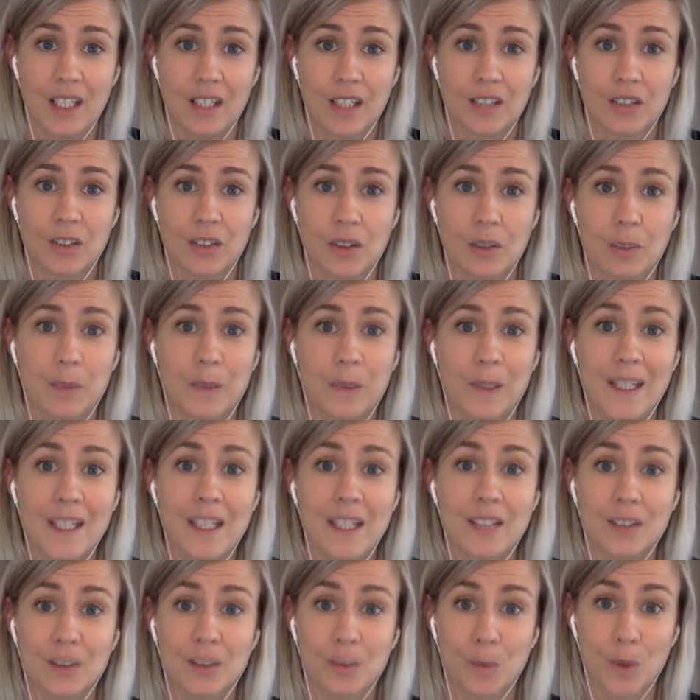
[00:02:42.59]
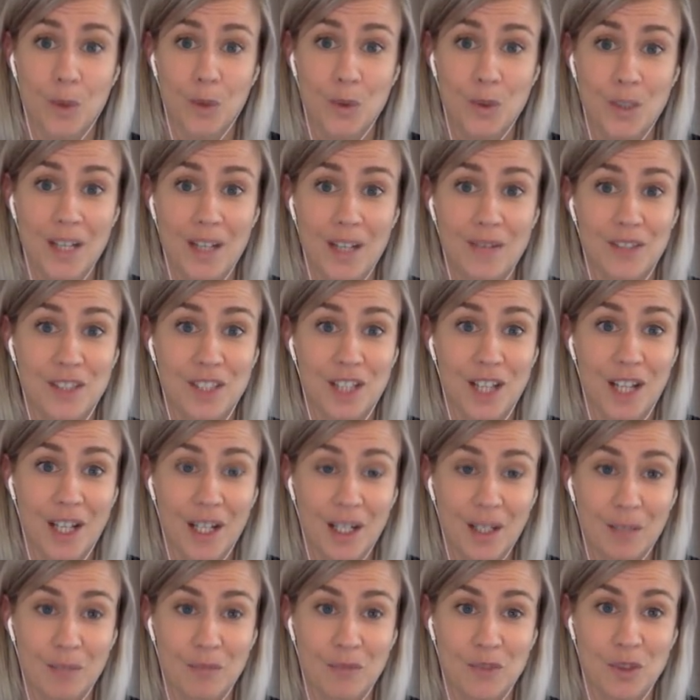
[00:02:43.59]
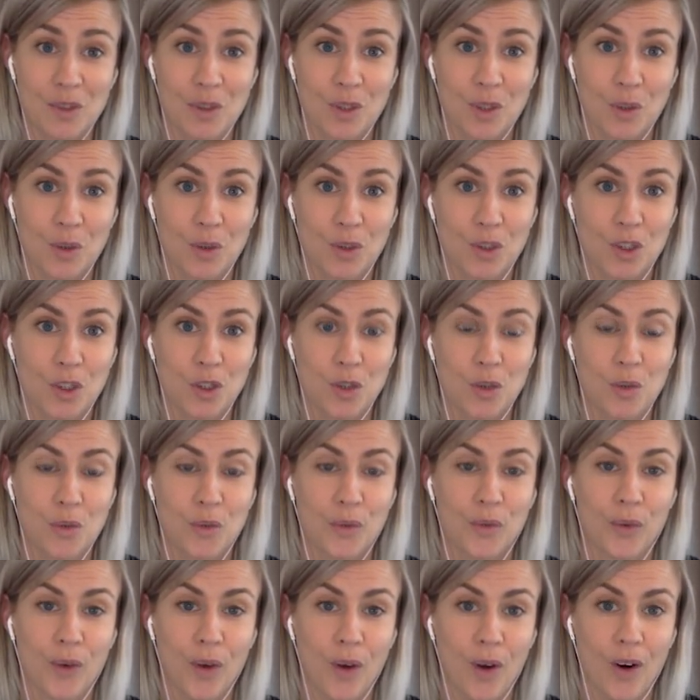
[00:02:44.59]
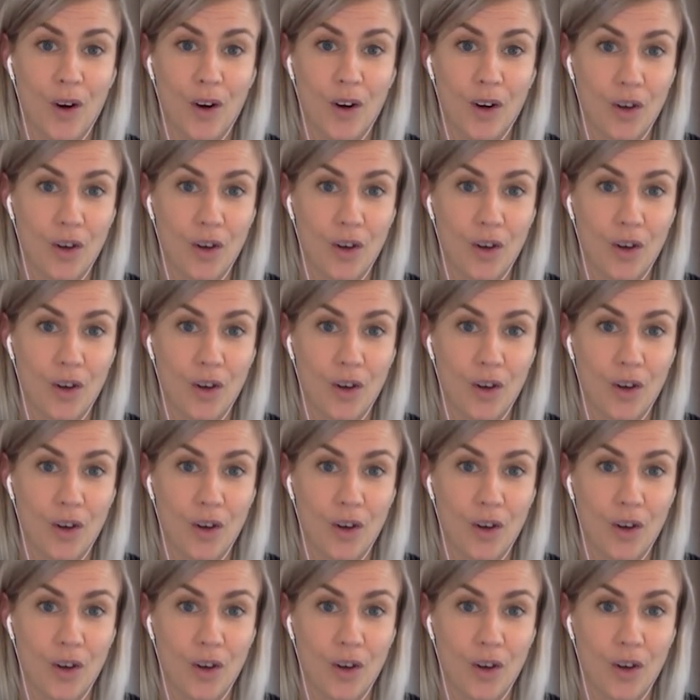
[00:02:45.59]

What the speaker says: so the players won't have time to go too far